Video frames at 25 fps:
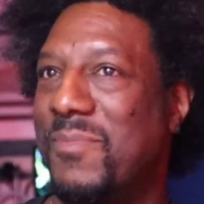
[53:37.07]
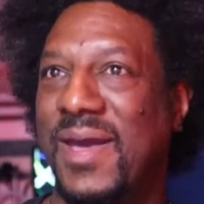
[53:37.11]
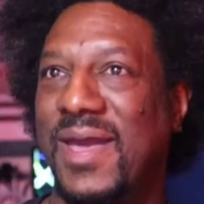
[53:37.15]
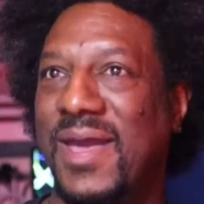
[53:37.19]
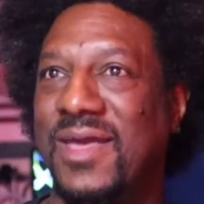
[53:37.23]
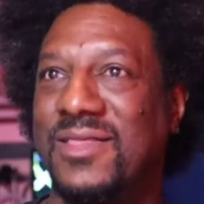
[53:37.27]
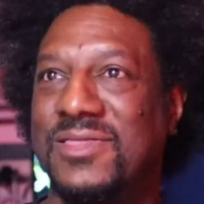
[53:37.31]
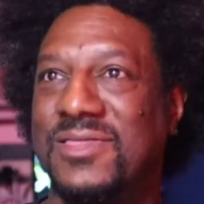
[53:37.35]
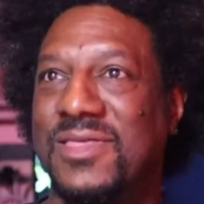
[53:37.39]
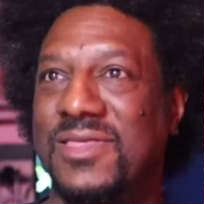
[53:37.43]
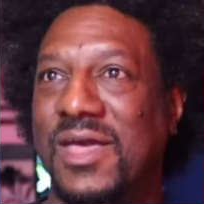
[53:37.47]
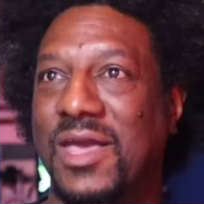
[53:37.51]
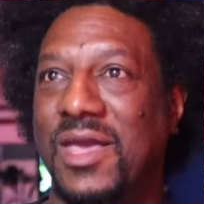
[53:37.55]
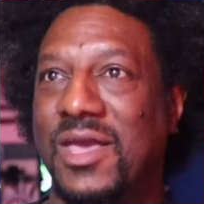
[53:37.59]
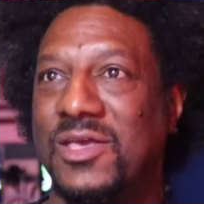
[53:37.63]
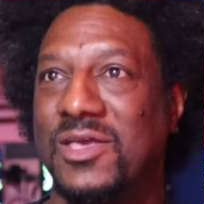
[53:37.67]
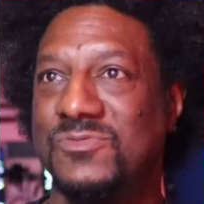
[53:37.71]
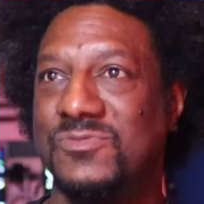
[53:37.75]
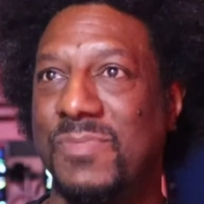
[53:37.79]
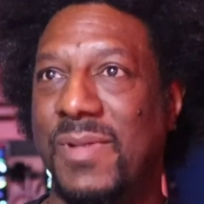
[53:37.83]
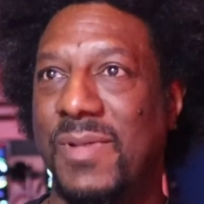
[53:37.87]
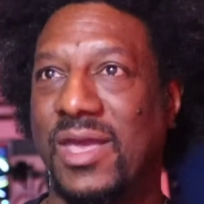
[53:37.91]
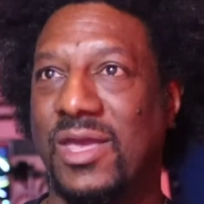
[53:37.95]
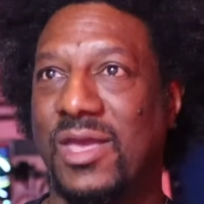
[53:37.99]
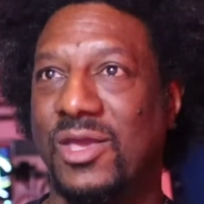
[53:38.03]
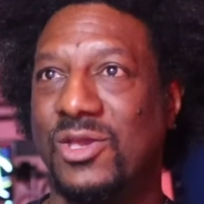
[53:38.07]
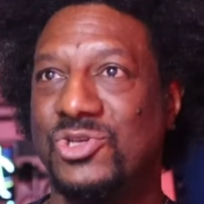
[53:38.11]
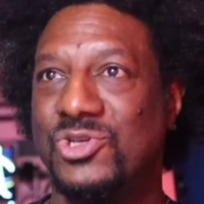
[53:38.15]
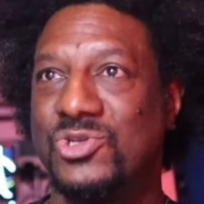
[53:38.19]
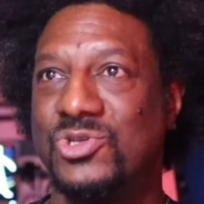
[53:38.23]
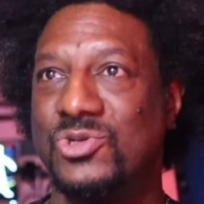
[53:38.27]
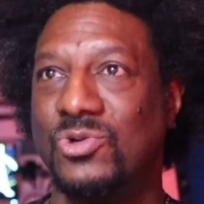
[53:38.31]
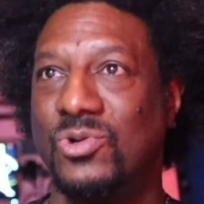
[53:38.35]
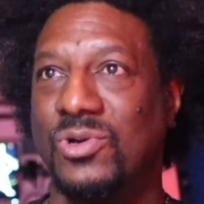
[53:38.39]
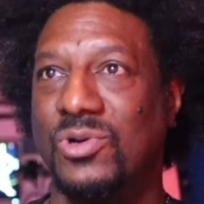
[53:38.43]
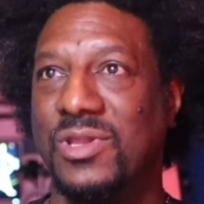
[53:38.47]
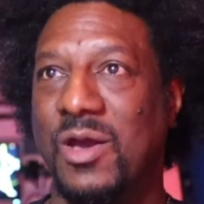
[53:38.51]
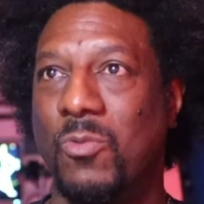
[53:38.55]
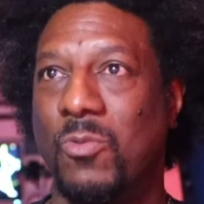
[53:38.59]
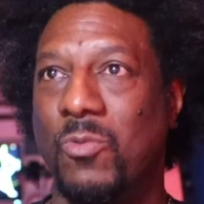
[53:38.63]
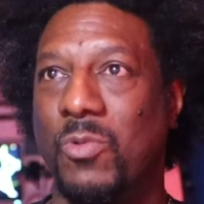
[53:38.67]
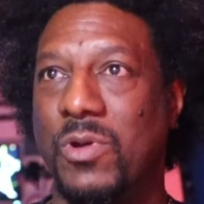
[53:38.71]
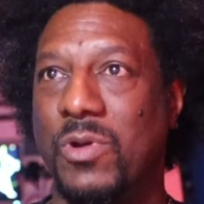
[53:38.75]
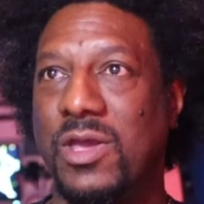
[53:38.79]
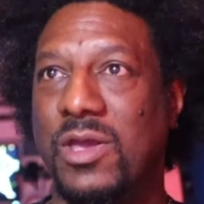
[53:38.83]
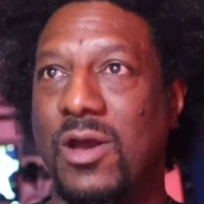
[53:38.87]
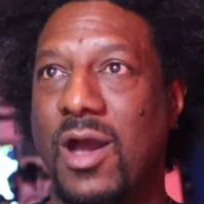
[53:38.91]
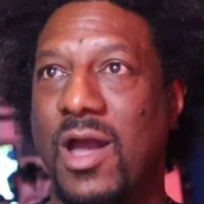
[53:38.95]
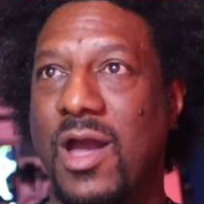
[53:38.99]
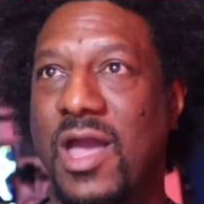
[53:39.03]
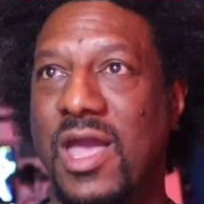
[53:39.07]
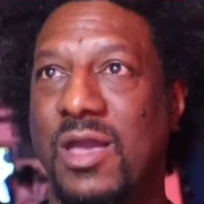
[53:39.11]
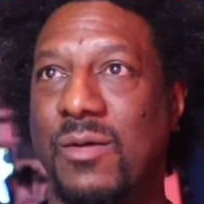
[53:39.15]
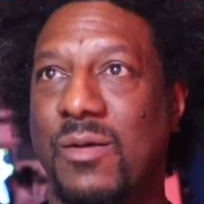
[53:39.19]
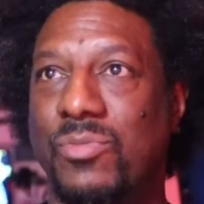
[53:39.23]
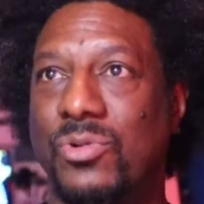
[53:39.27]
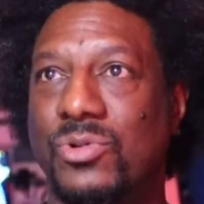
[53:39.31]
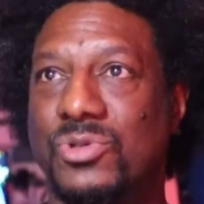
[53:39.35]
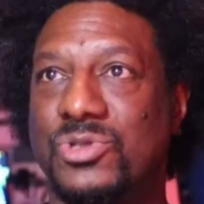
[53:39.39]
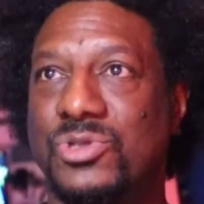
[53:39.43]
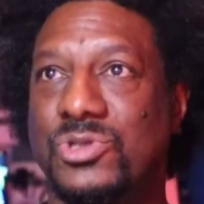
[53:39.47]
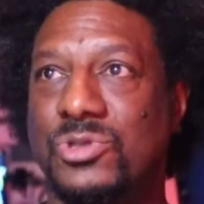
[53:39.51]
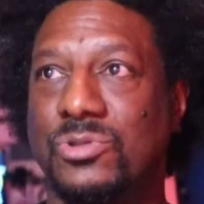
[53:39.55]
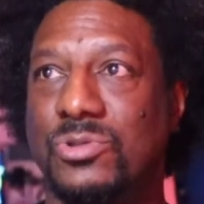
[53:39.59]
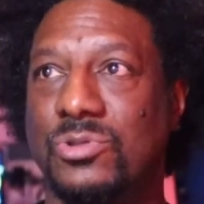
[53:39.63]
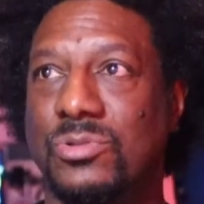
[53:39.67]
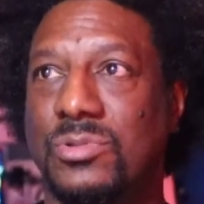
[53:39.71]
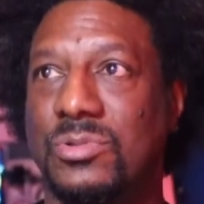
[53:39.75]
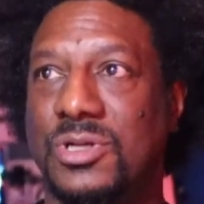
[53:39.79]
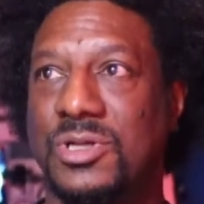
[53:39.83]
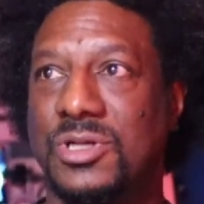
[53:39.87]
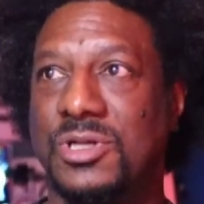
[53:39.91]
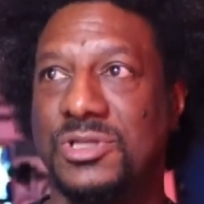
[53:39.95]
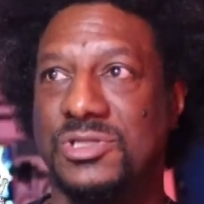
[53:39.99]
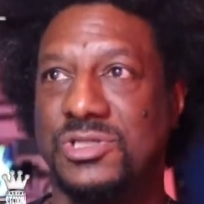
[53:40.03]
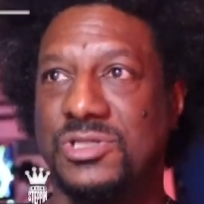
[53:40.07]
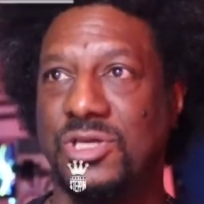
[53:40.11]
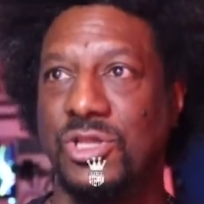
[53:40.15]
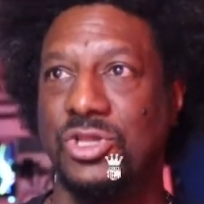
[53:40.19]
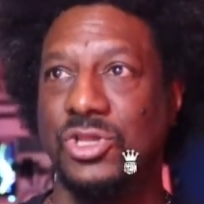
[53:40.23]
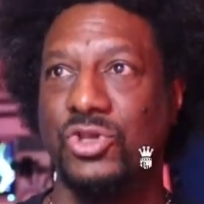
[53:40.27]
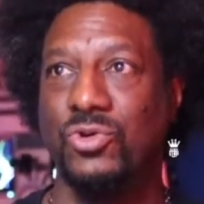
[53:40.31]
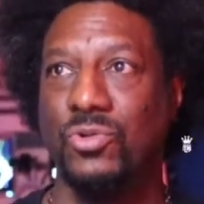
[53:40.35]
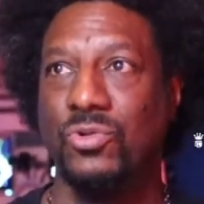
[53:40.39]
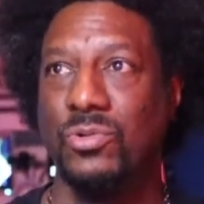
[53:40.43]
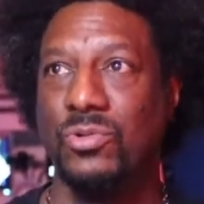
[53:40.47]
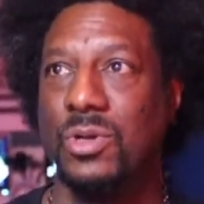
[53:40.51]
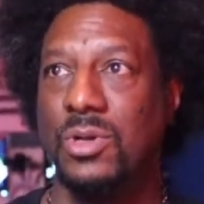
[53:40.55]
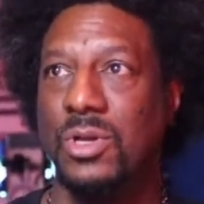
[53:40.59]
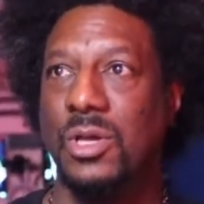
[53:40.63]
main thing is making sure that we are able to continue